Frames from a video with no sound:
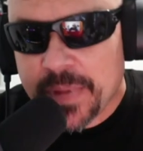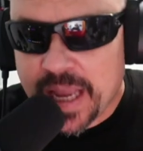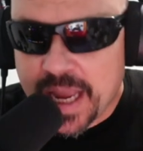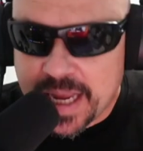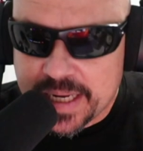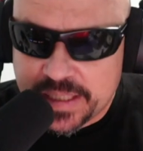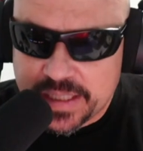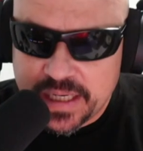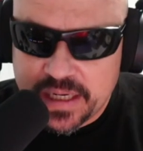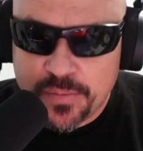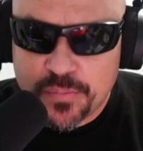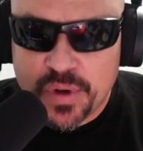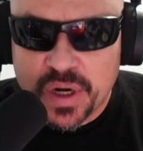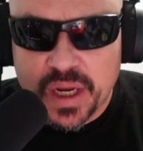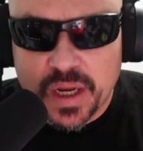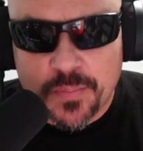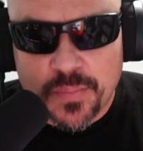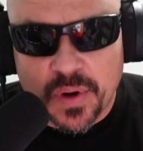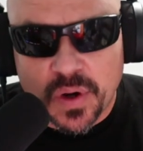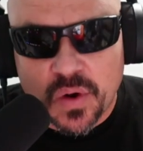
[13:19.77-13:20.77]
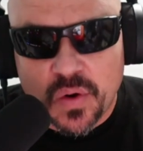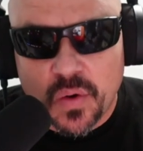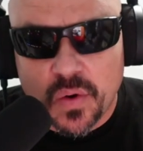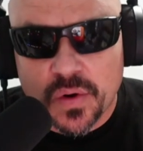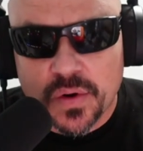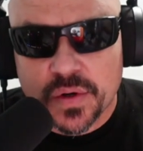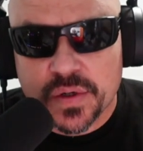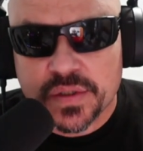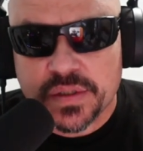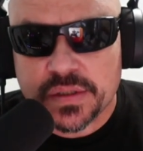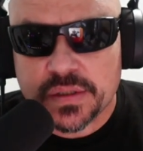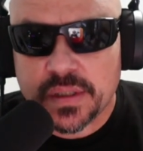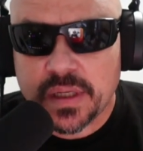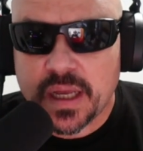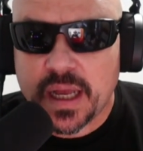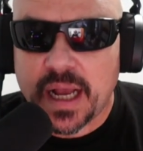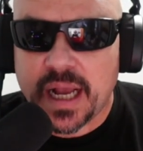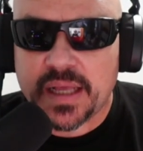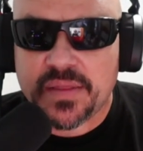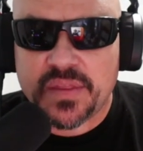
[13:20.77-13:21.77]
I didn't bring up our corners.
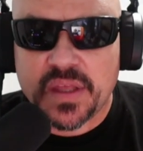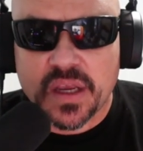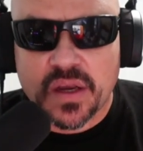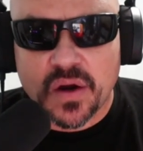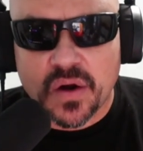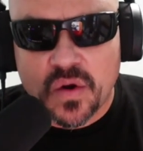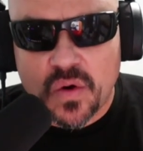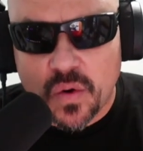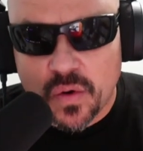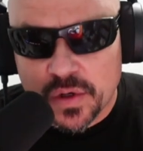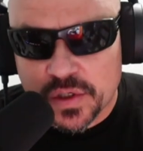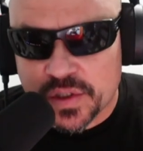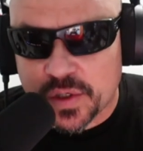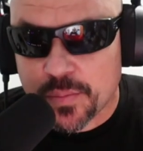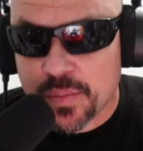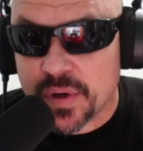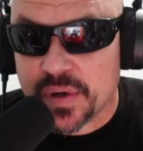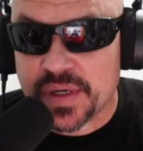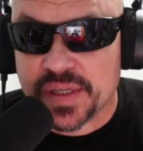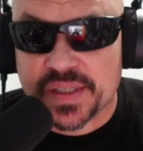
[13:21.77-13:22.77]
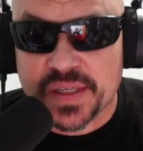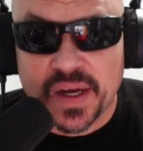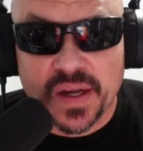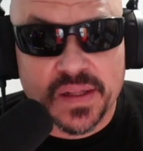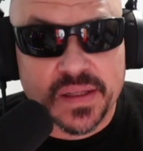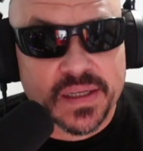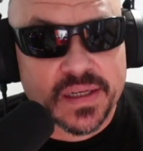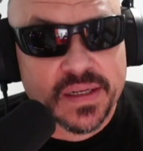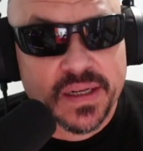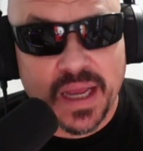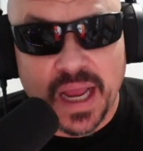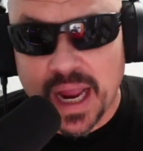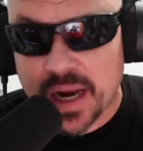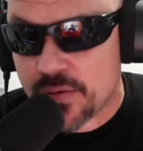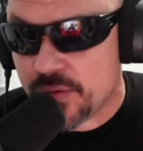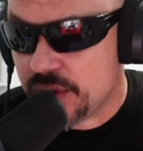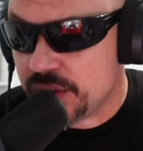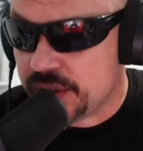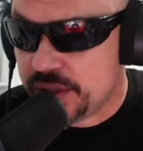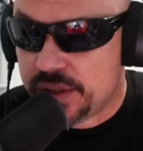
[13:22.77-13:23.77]
I think our corners are pretty solid. I
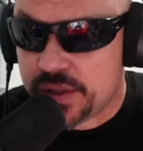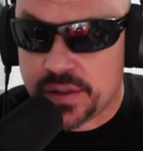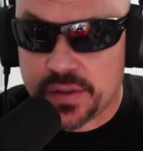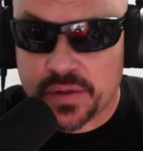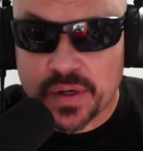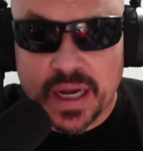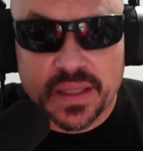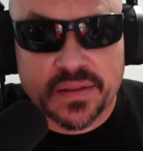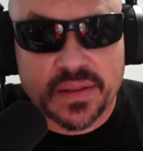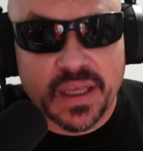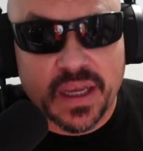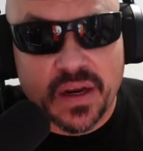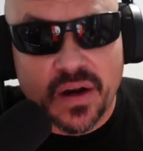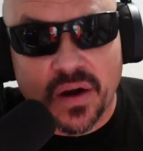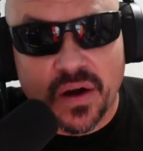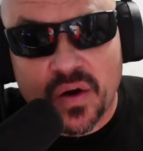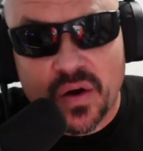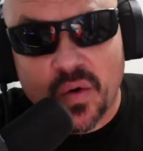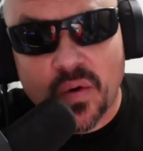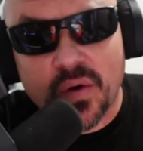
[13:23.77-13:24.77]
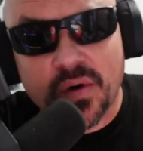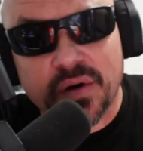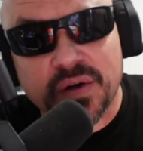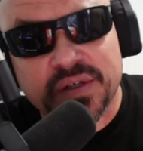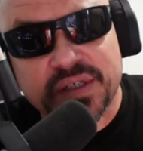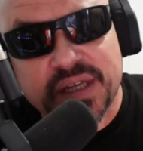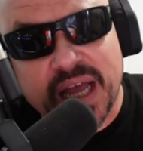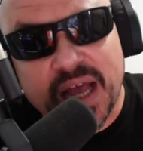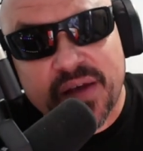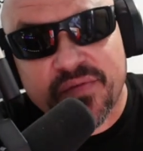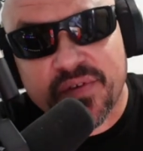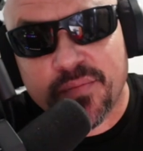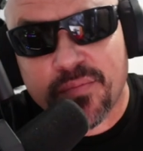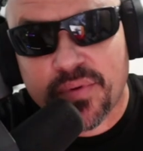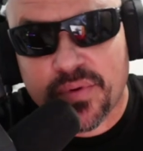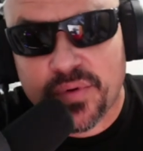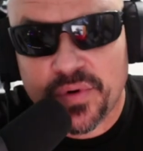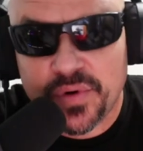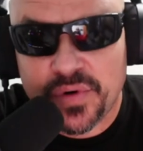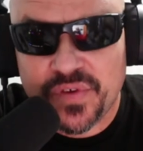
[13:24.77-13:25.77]
really do. I think our corners have
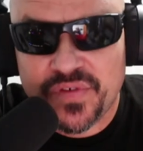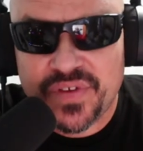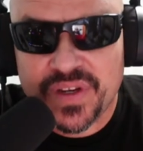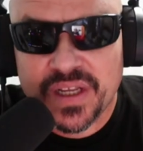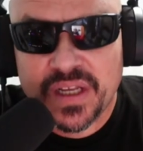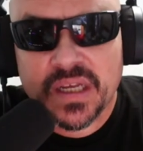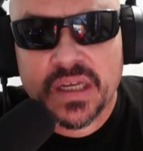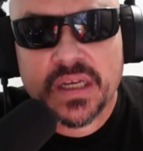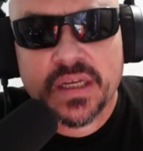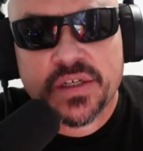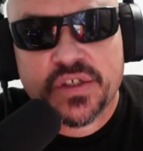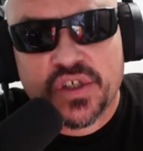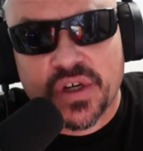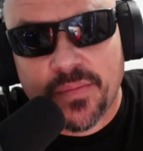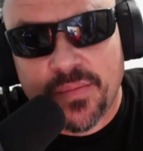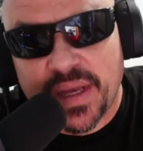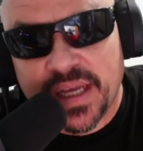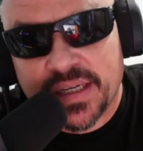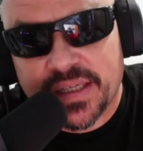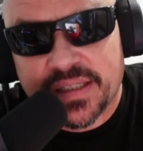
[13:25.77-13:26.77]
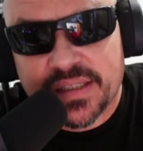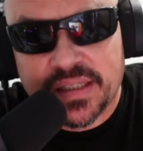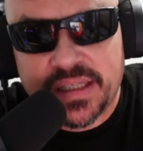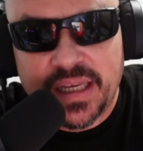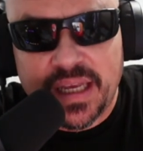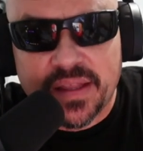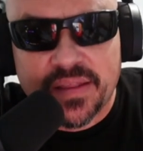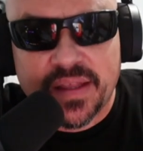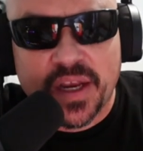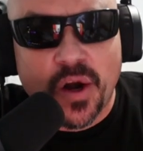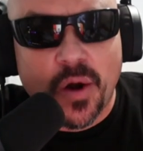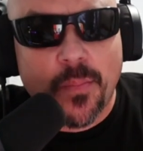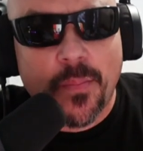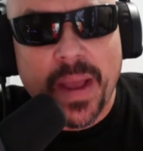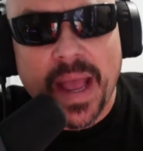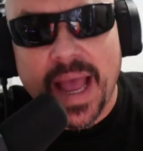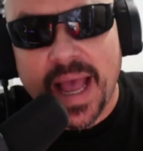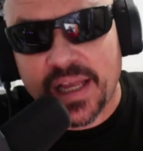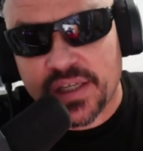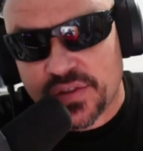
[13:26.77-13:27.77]
improved tremendously. I think our
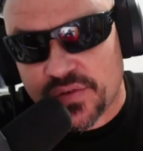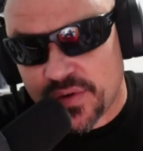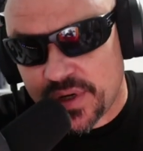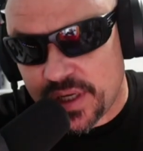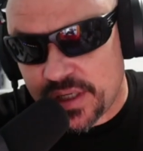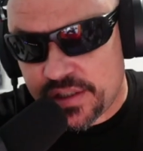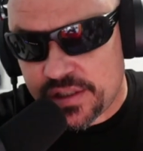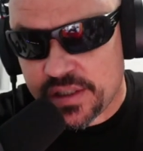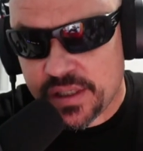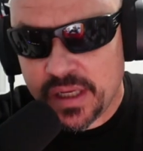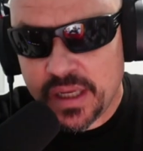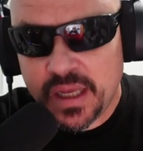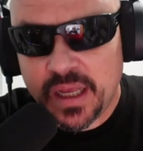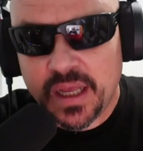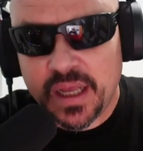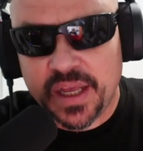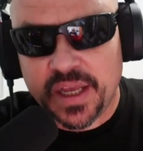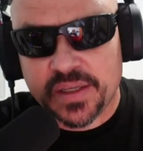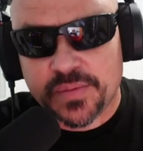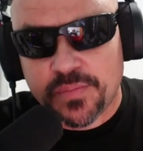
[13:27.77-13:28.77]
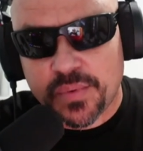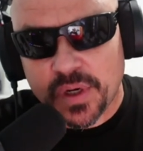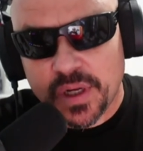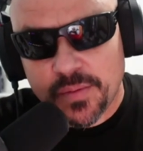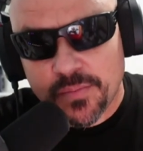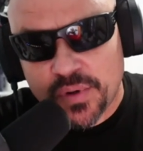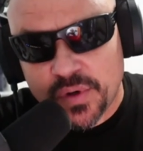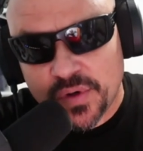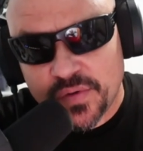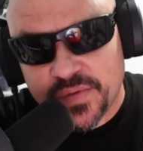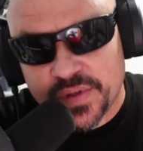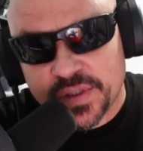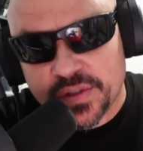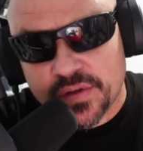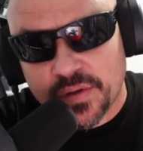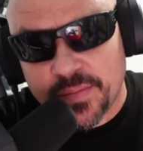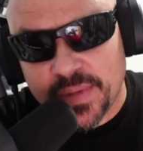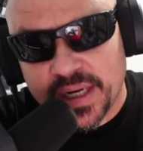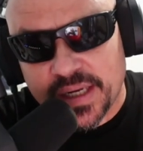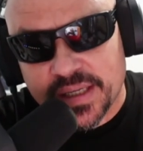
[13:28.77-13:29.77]
pass rush has improved
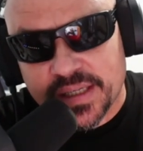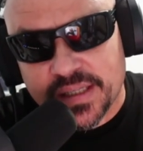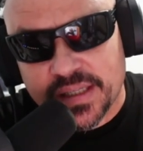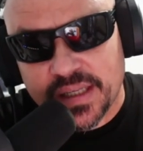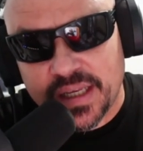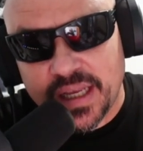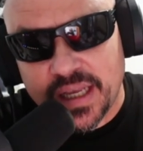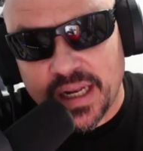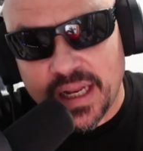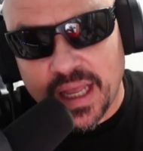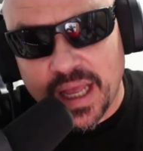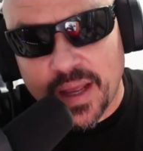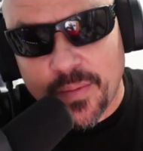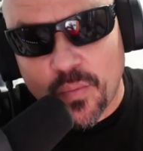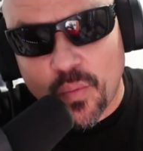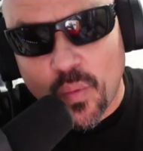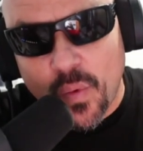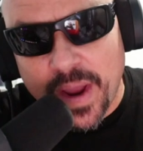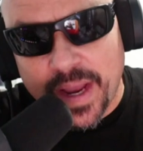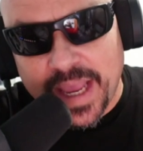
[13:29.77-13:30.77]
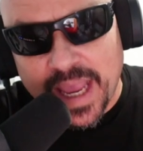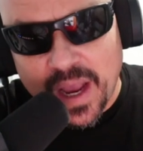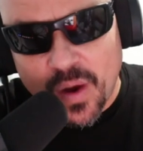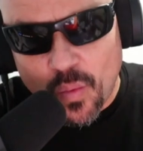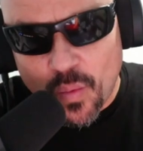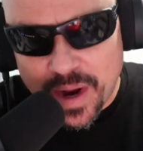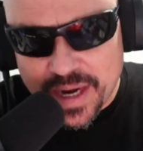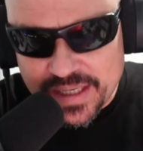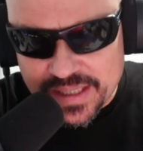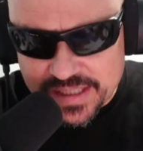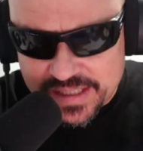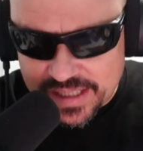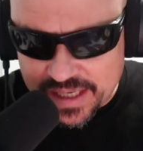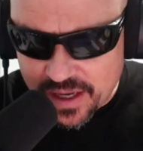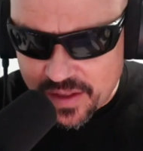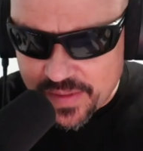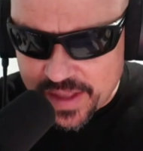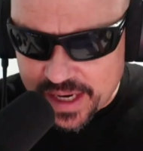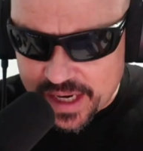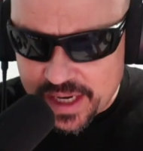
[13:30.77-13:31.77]
tremendously, and I can't wait to see
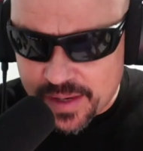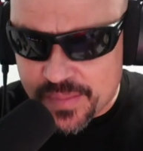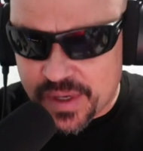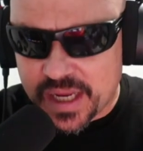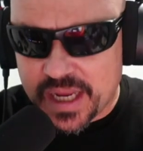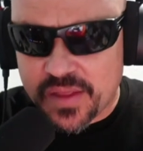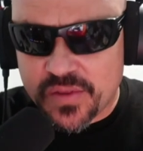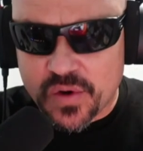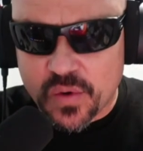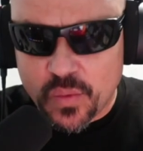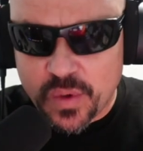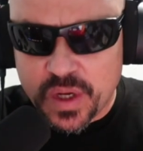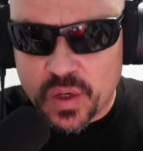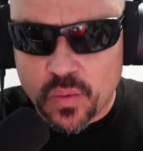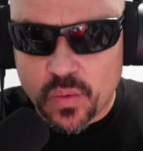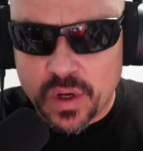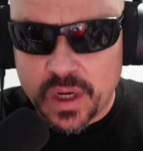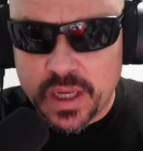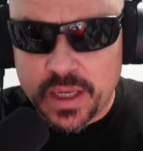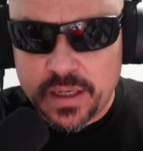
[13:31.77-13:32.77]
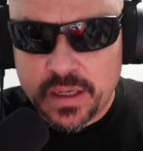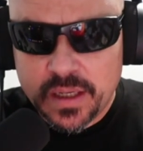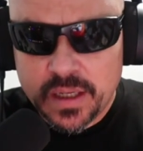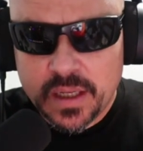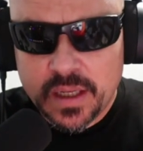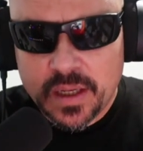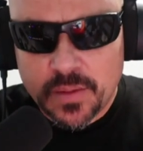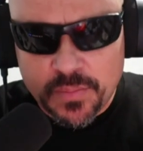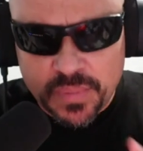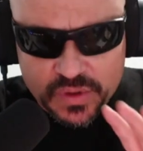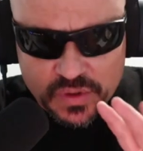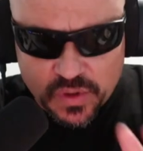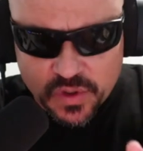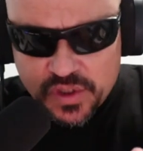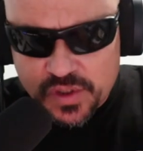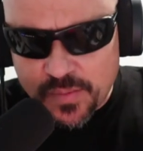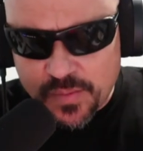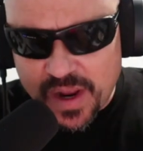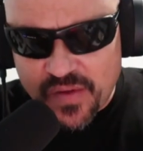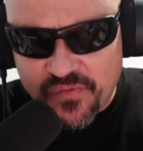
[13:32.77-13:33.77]
all that come together week one. But
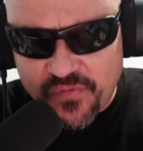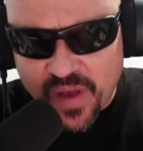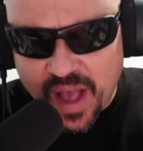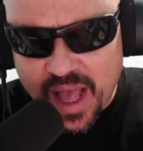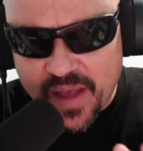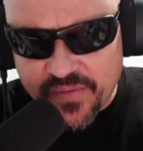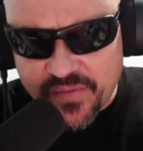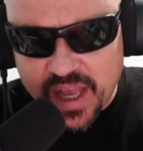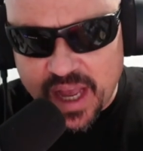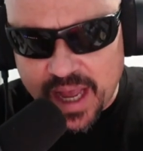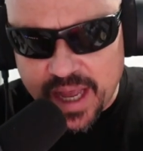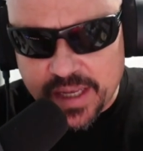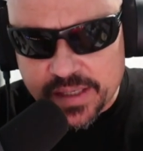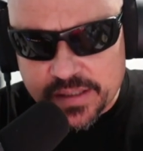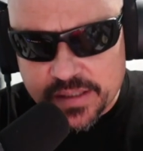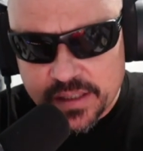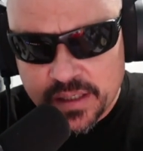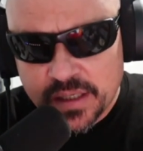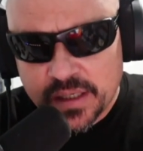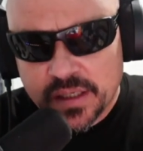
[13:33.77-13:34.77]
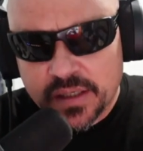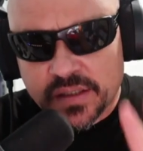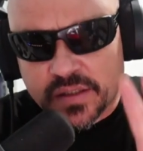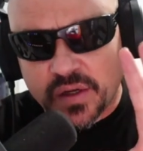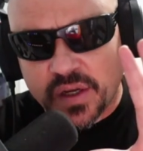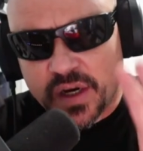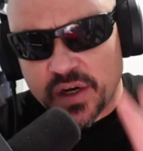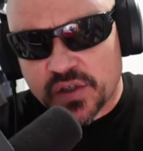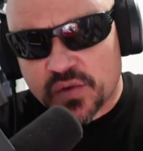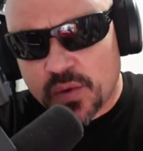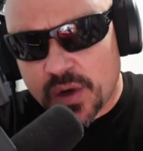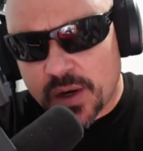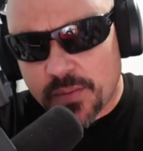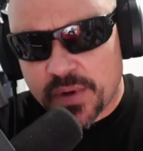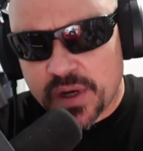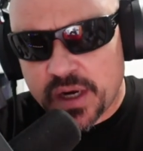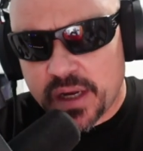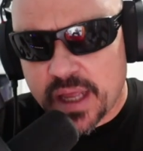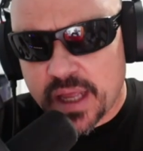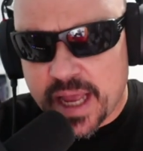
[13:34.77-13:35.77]
those are my five guys. So here's what I'm
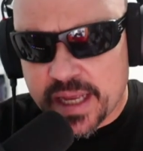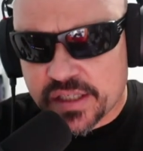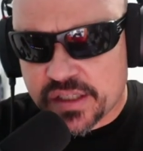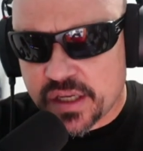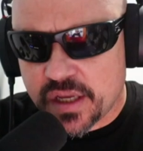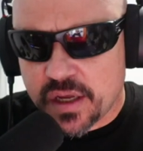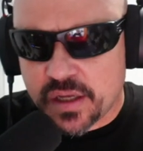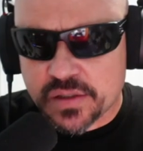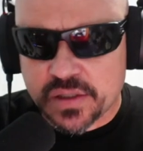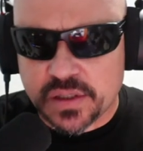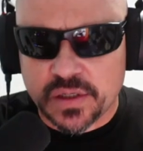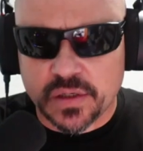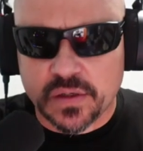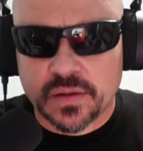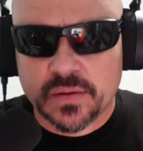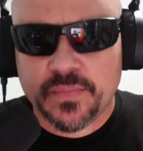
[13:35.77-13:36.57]
going to ask you all to do.